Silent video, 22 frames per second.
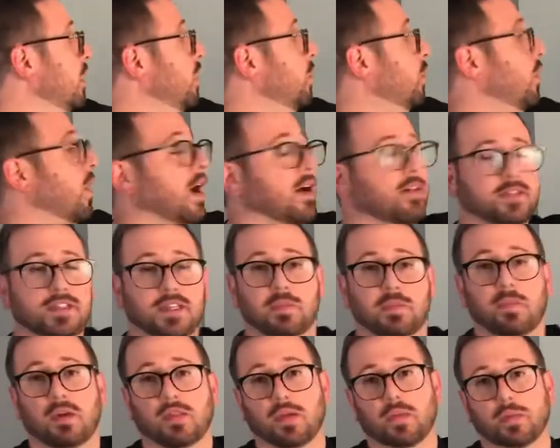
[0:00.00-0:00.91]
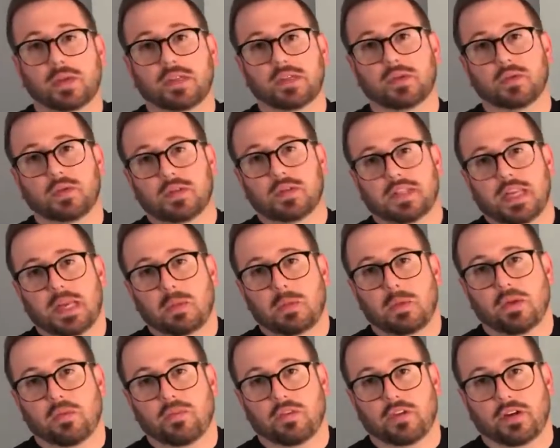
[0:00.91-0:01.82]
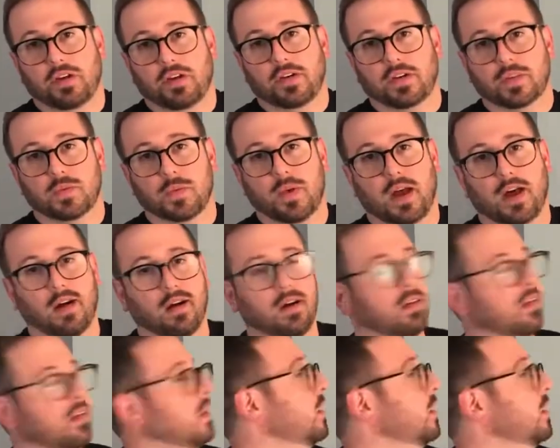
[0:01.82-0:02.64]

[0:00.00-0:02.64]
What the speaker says: we'll have some on the resource table for you as well.